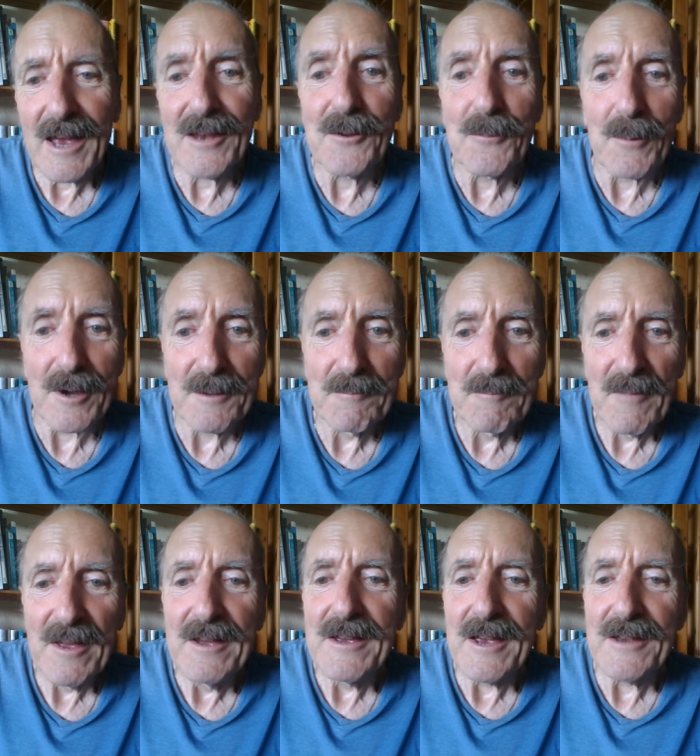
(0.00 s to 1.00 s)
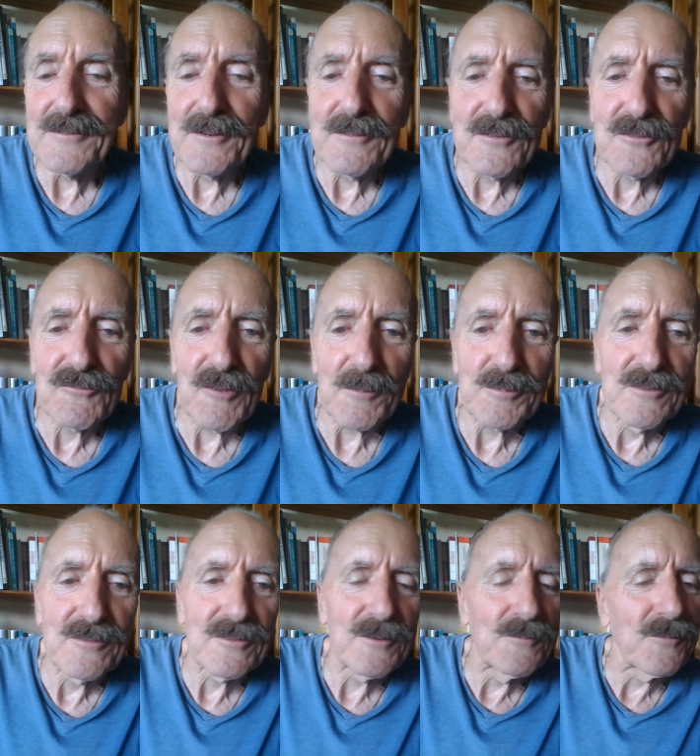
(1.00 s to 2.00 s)
Anyway, in the
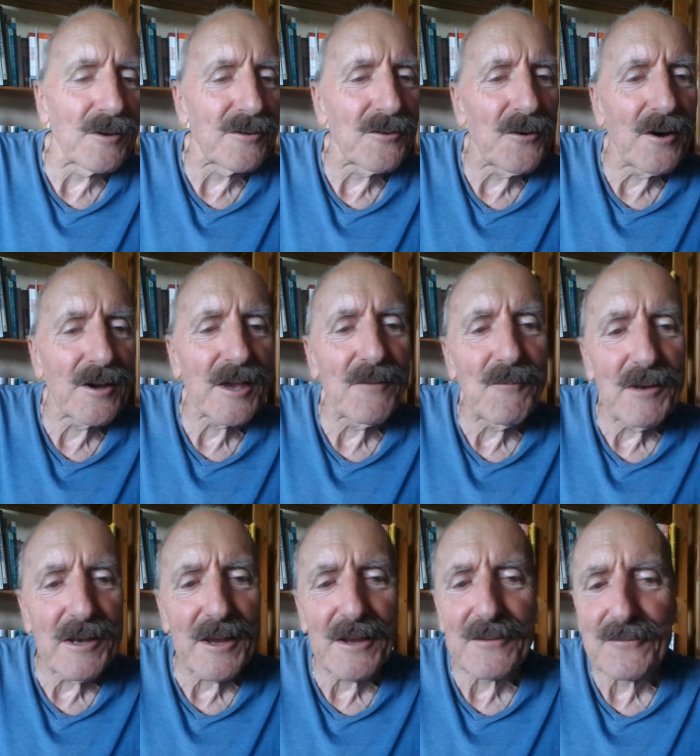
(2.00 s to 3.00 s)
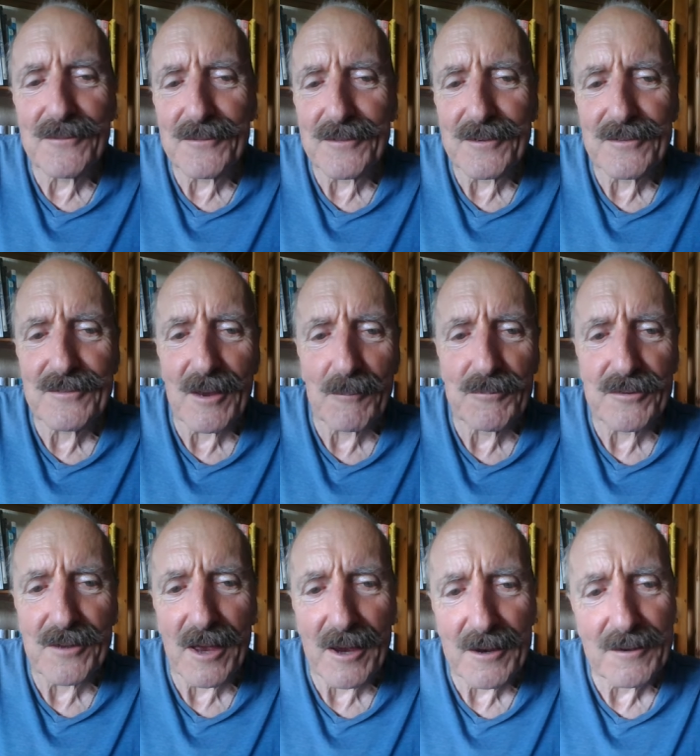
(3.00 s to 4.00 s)
description to the video, I give a link to this
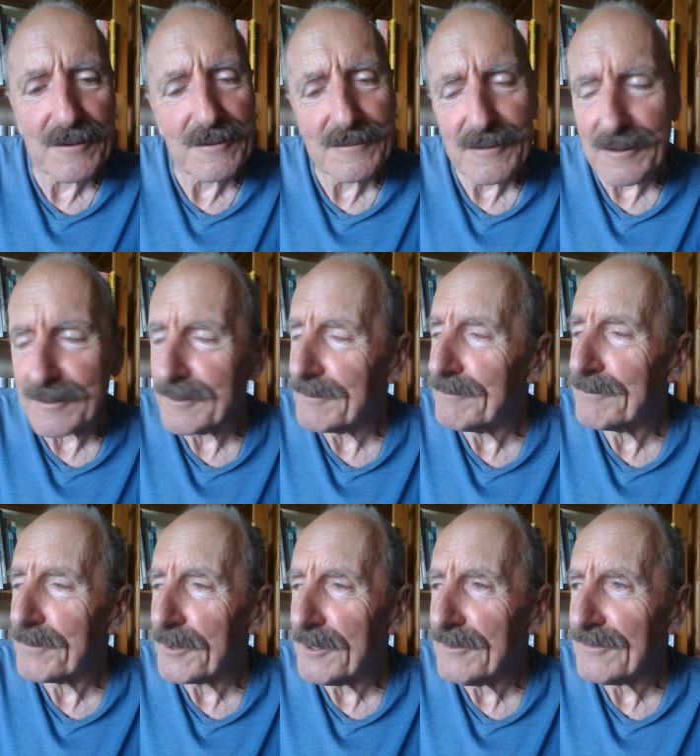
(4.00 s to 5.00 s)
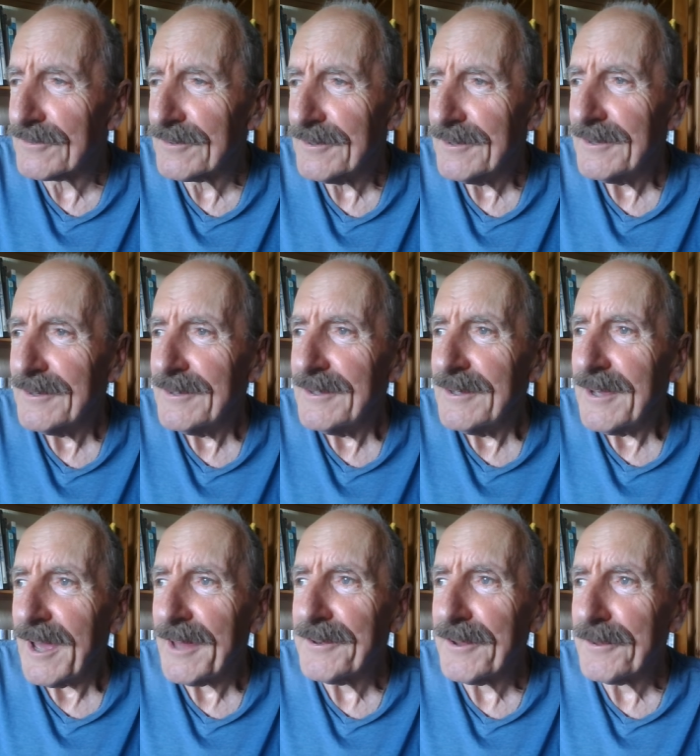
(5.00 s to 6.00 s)
Substack uh, piece,
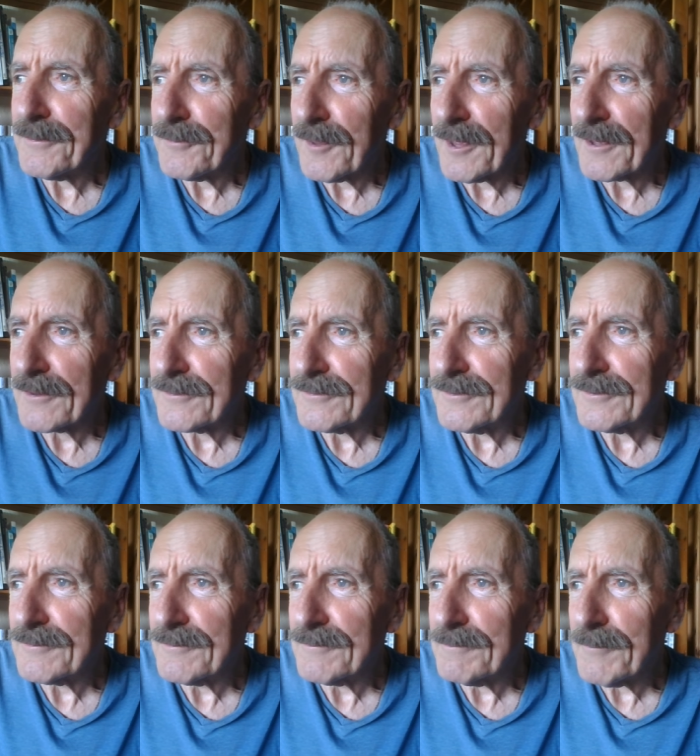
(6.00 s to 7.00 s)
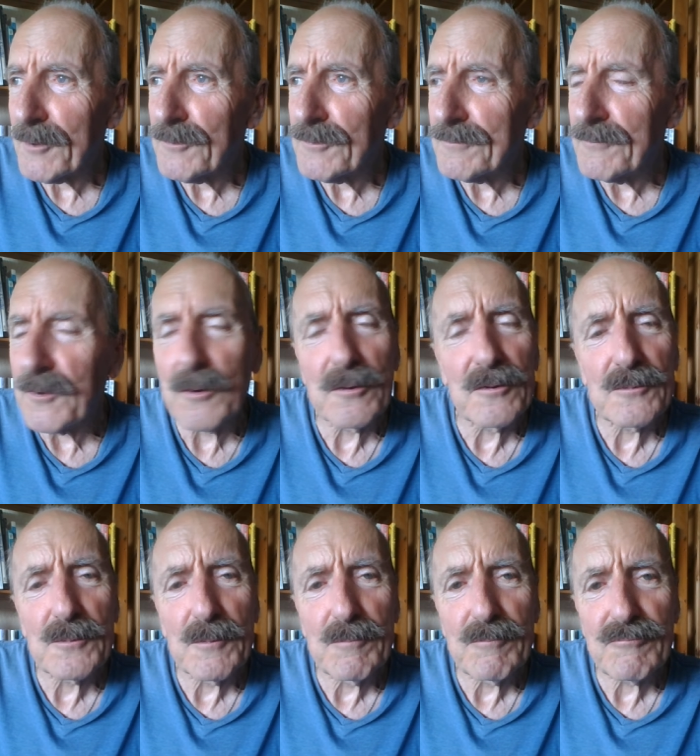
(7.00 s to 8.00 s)
and I think that most
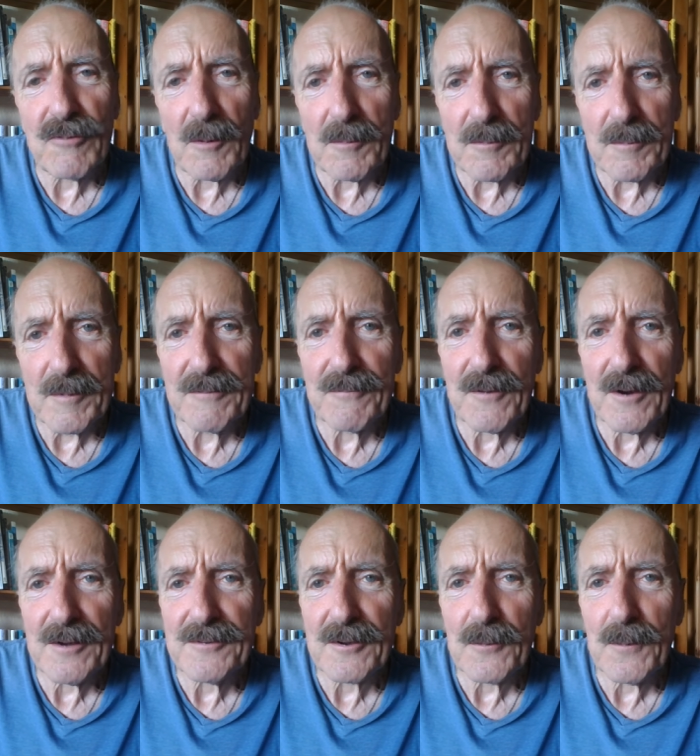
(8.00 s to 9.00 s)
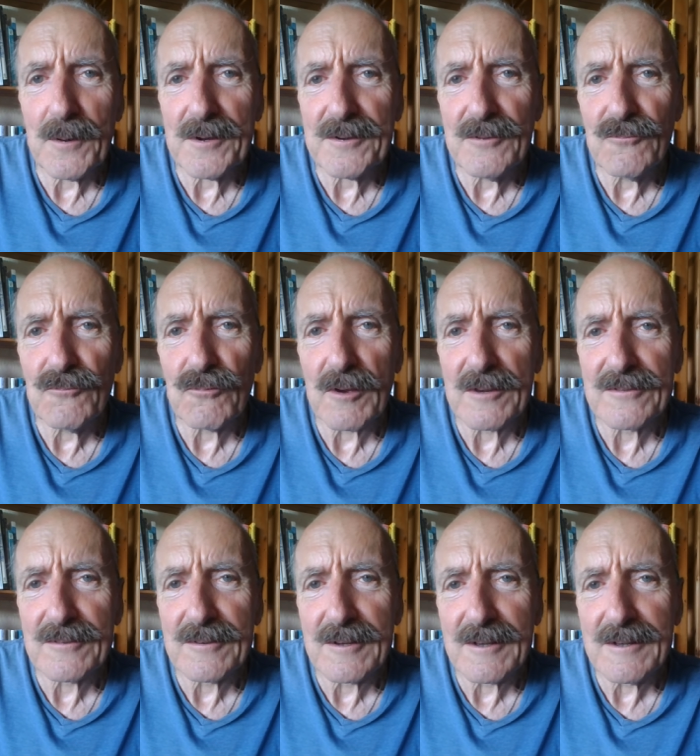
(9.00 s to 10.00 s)
viewers will probably find it quite
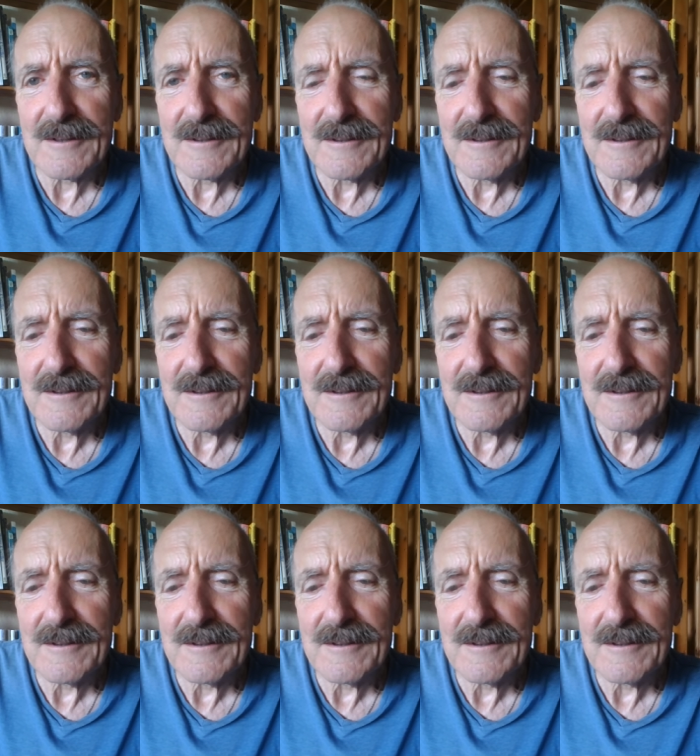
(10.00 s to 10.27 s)
interesting.